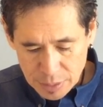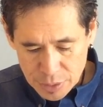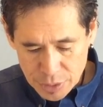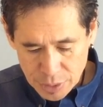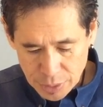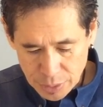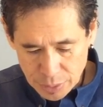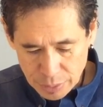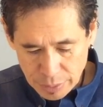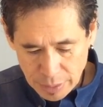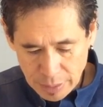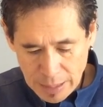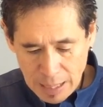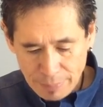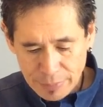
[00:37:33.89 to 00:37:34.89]
So
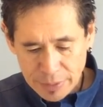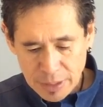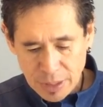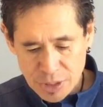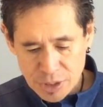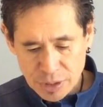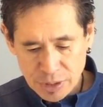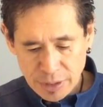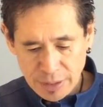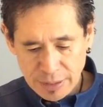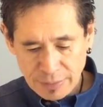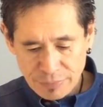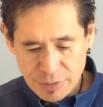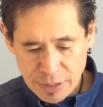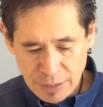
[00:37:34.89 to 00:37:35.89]
application to the
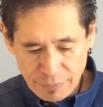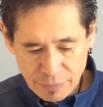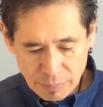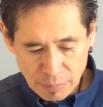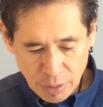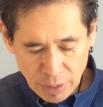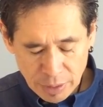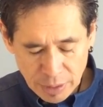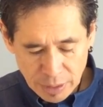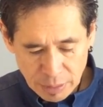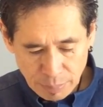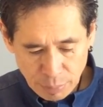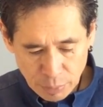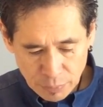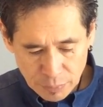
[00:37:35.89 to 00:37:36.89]
FDA for marketing
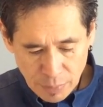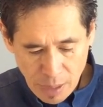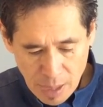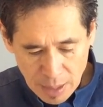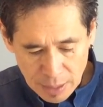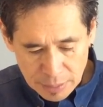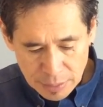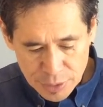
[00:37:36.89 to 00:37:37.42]
approval.